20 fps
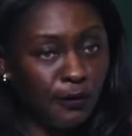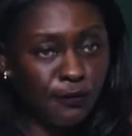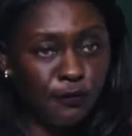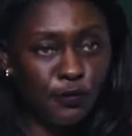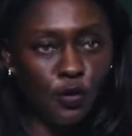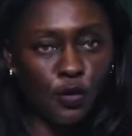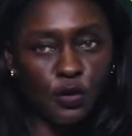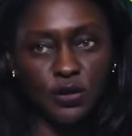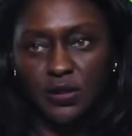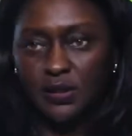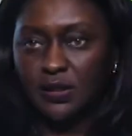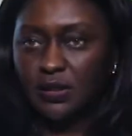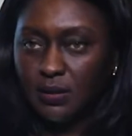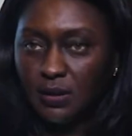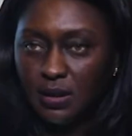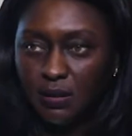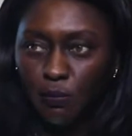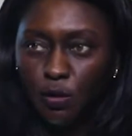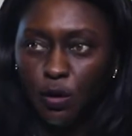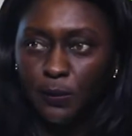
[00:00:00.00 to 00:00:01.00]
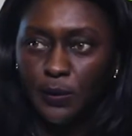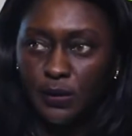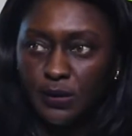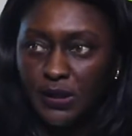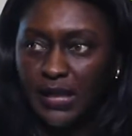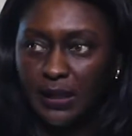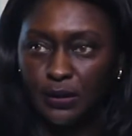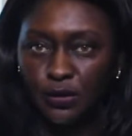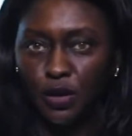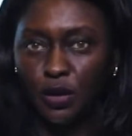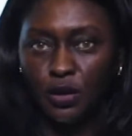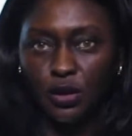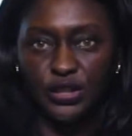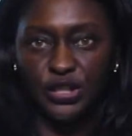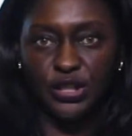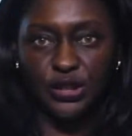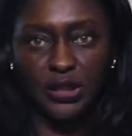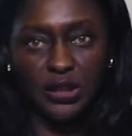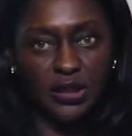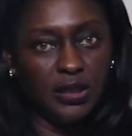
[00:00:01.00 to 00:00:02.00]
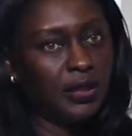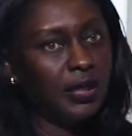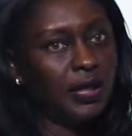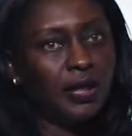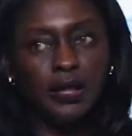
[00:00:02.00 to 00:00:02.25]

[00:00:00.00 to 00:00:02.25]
of course, the mobile technology,